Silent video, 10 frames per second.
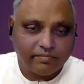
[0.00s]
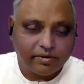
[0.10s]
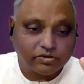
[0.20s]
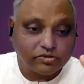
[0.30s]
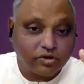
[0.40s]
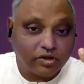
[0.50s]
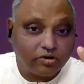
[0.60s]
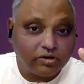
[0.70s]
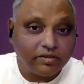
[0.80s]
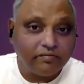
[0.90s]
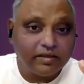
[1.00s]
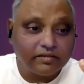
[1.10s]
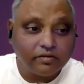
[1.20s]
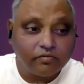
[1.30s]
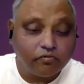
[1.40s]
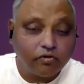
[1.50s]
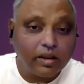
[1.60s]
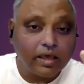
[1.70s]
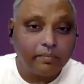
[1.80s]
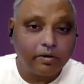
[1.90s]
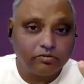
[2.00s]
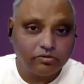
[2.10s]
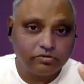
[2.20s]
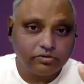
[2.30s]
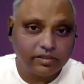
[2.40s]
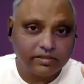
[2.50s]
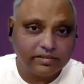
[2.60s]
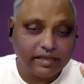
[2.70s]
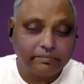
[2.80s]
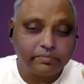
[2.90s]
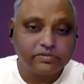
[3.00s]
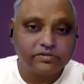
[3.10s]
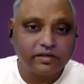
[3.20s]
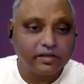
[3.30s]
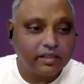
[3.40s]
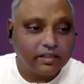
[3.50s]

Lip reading: Because you are not giving the full amount to that person.